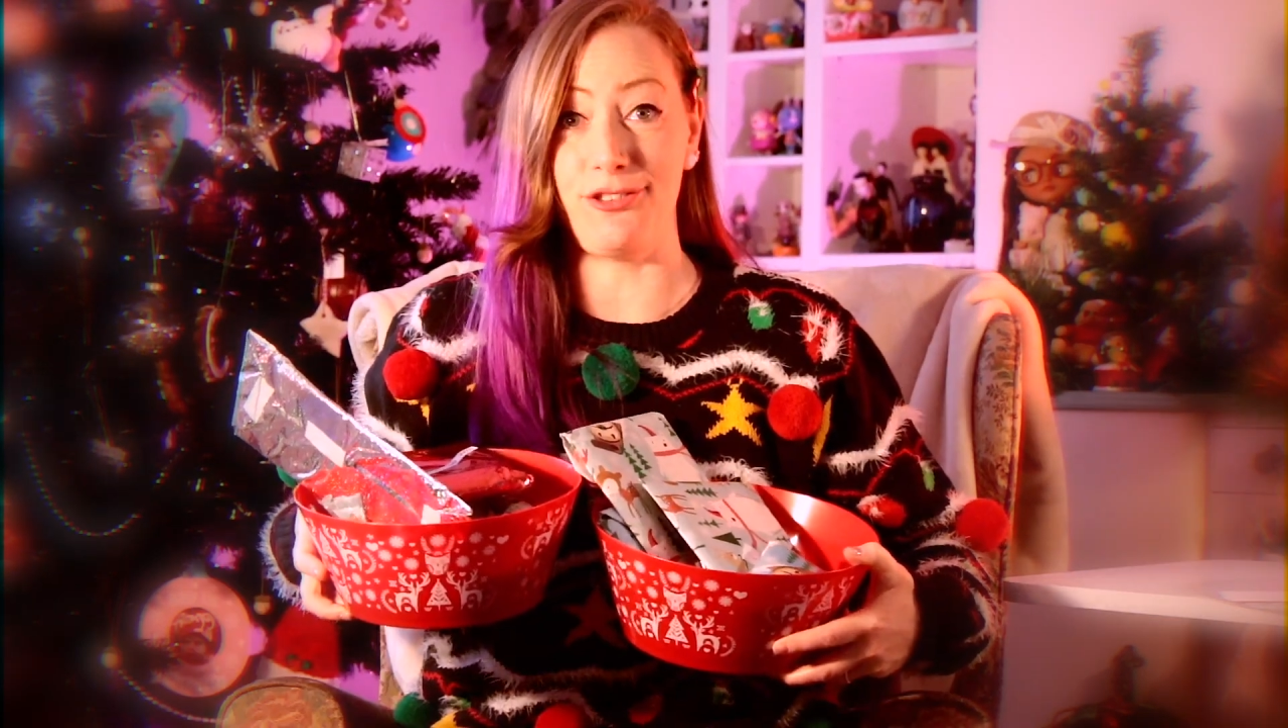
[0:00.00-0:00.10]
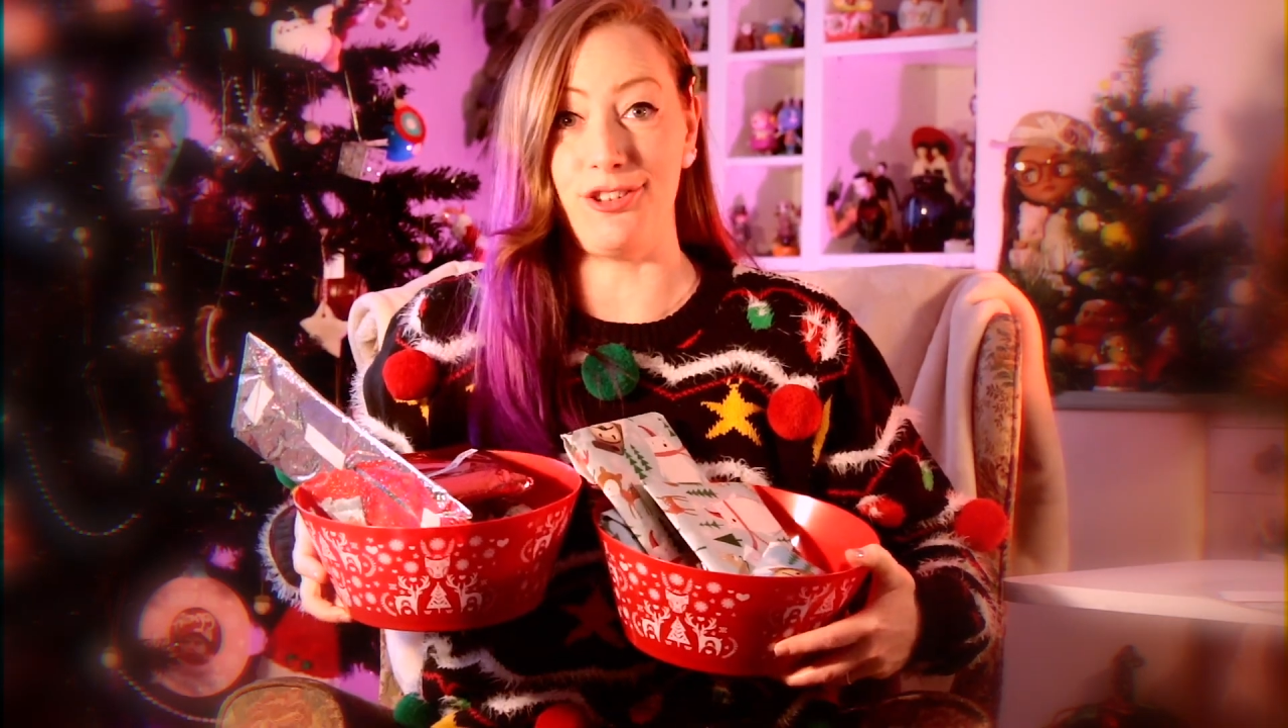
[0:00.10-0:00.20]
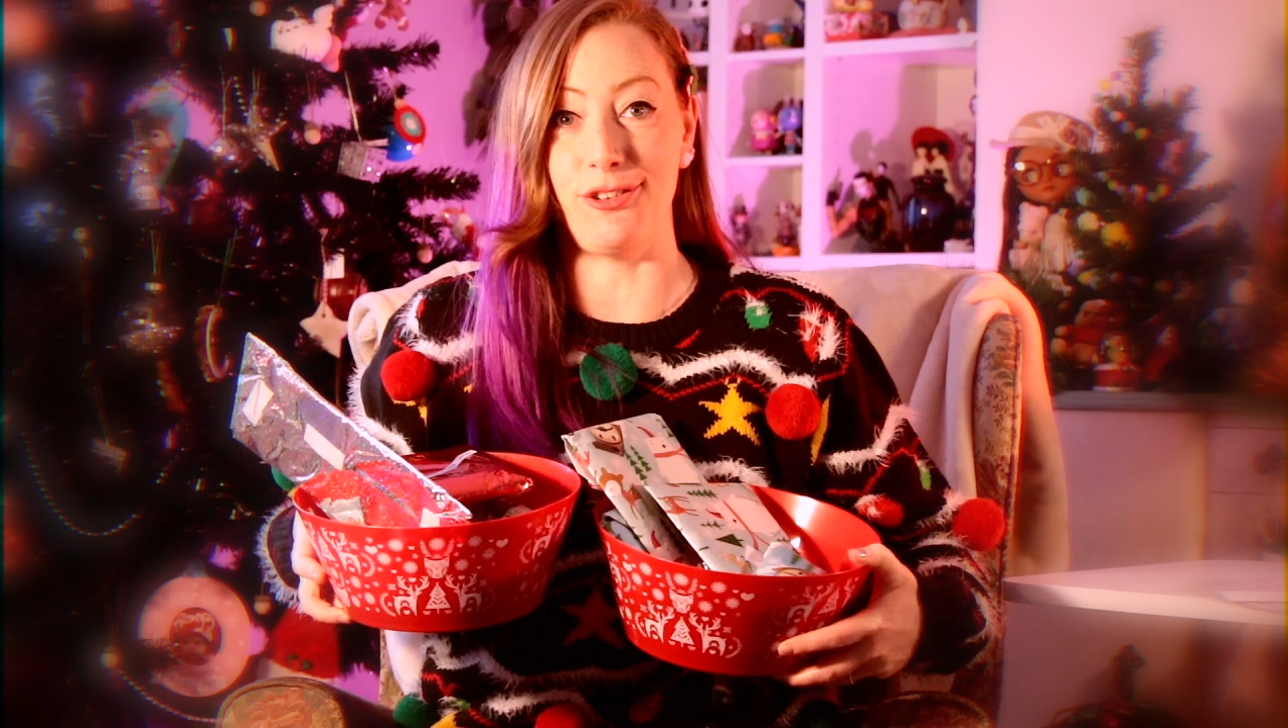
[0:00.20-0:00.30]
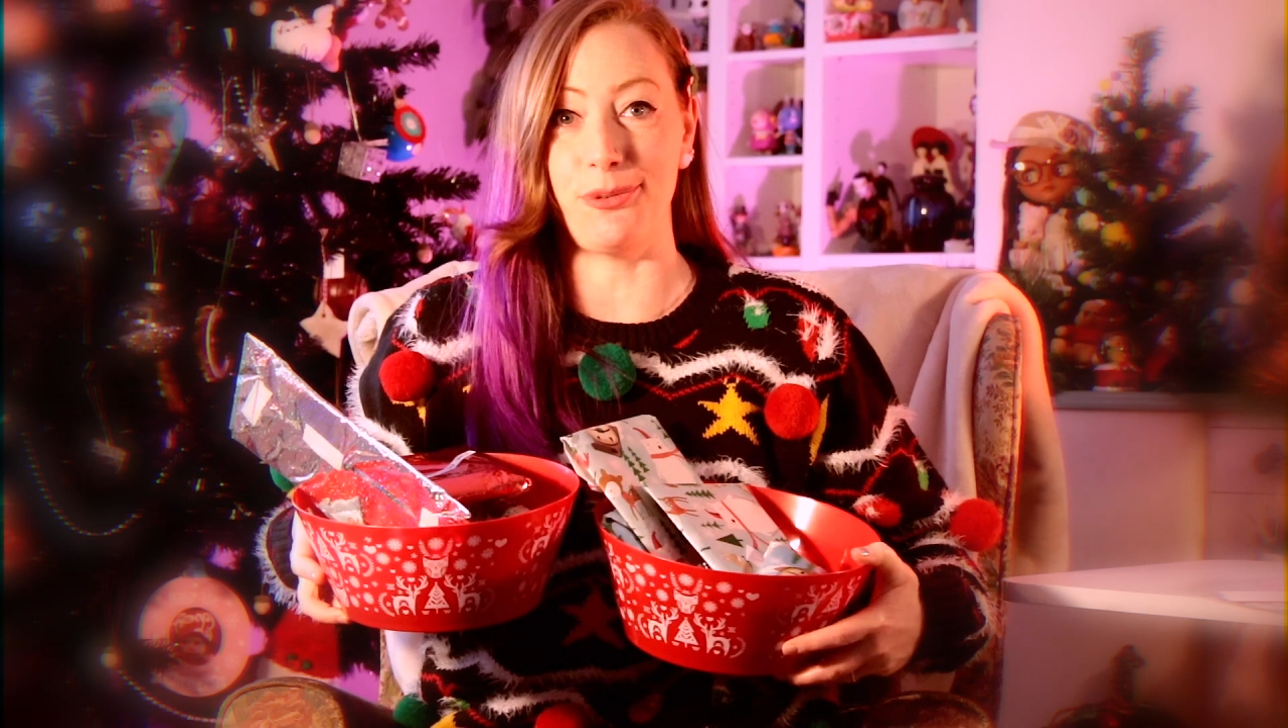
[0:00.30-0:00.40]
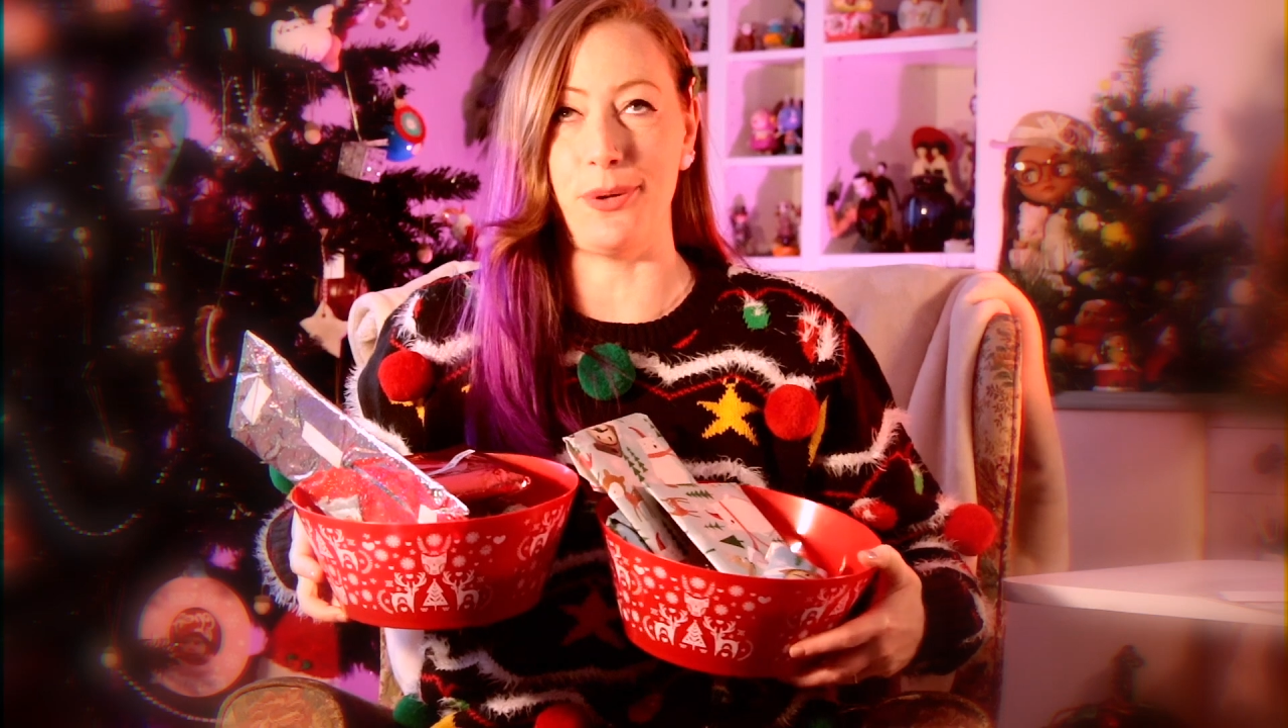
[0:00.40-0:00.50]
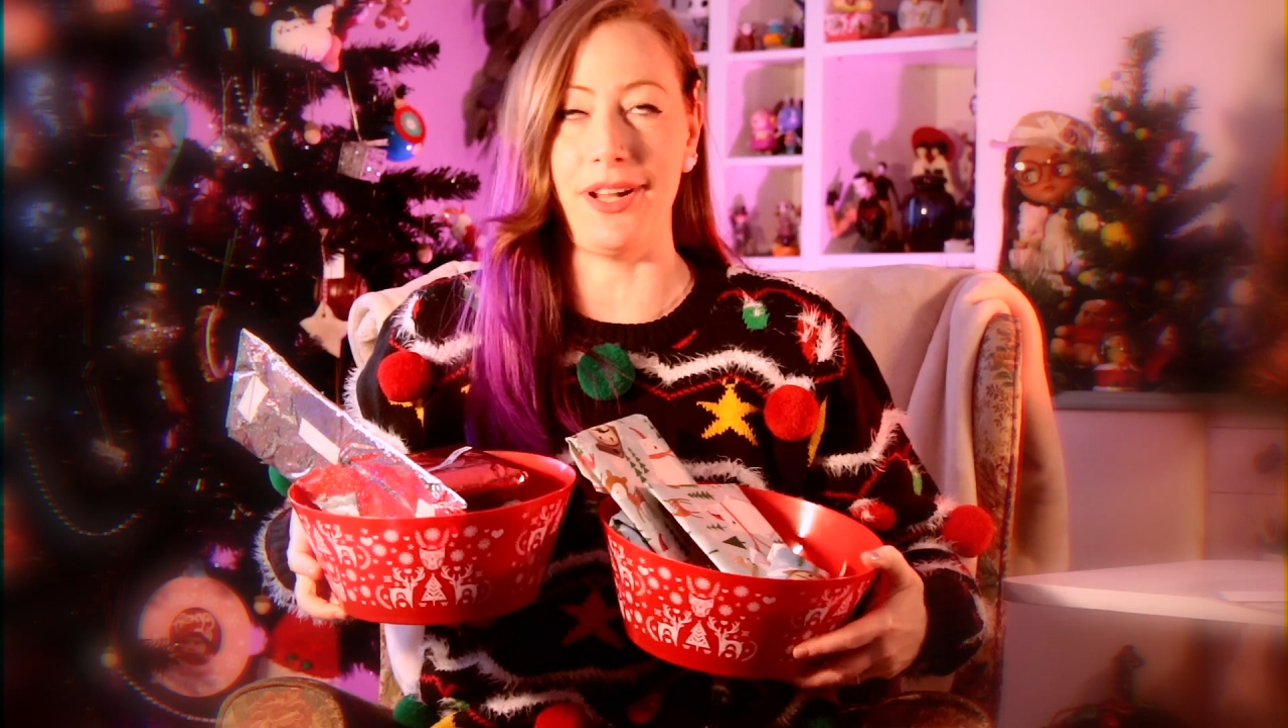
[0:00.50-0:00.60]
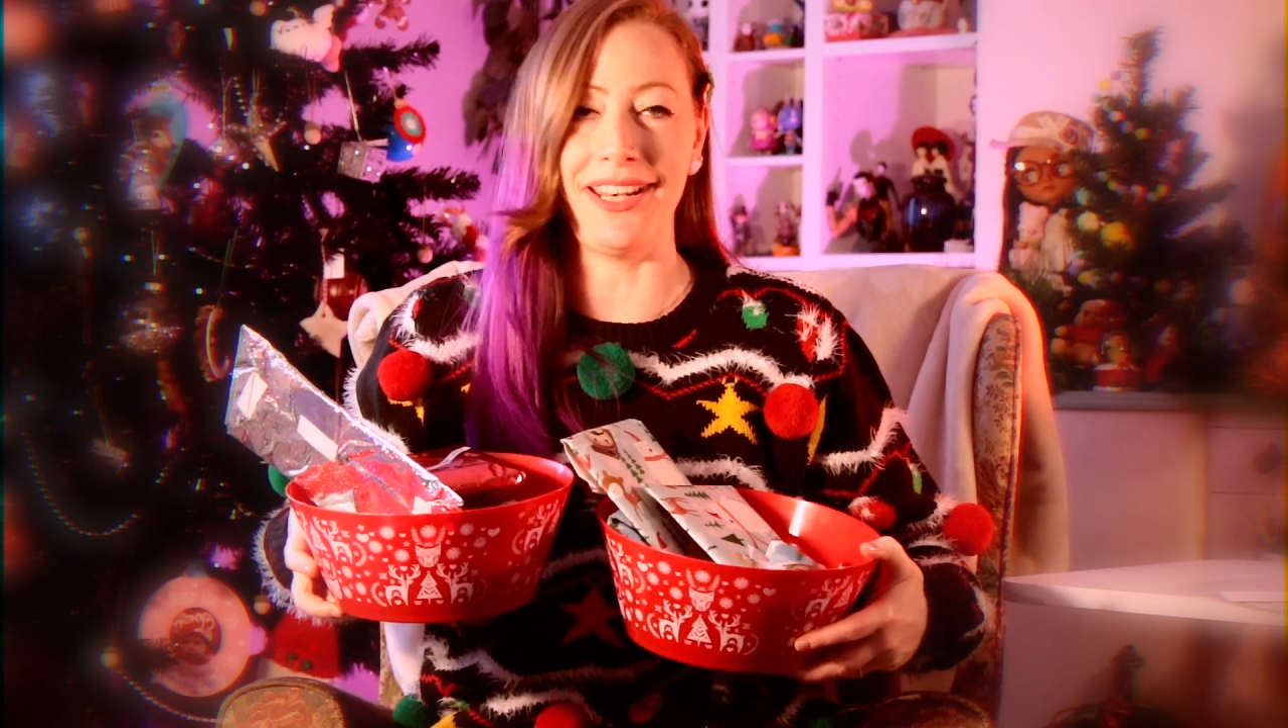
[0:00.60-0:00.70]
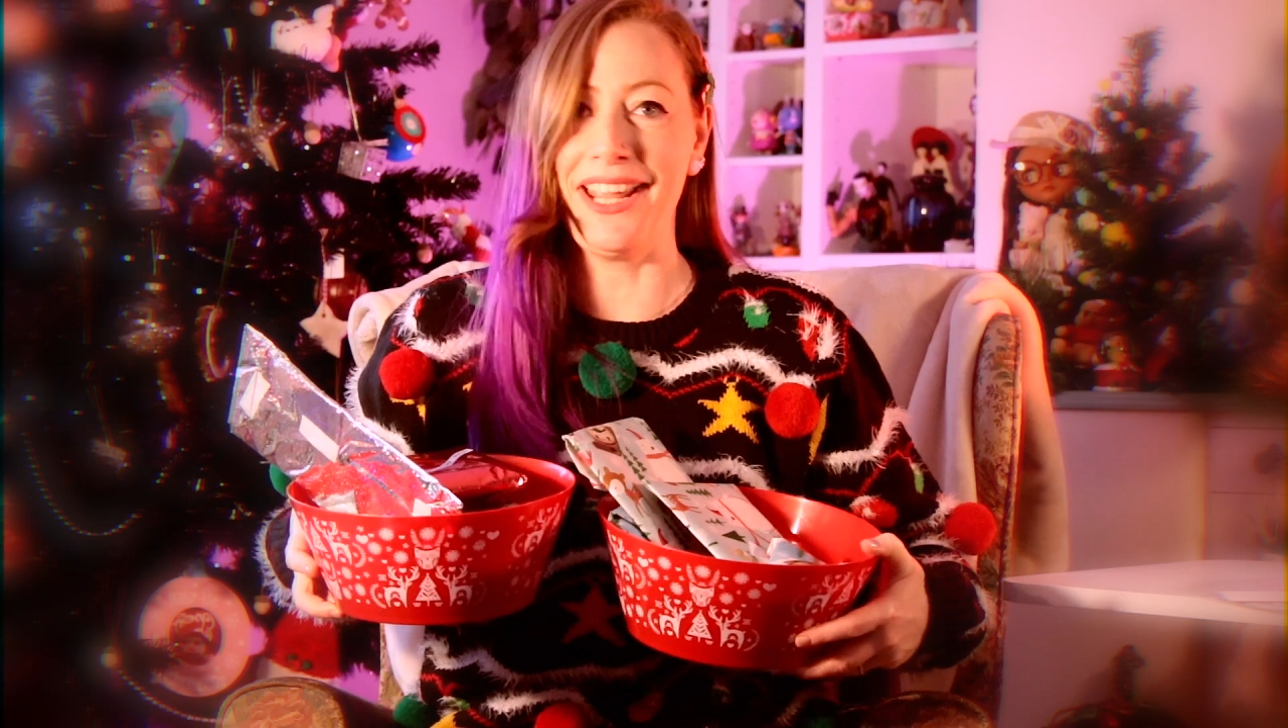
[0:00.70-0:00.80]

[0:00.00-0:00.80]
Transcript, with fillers: UK,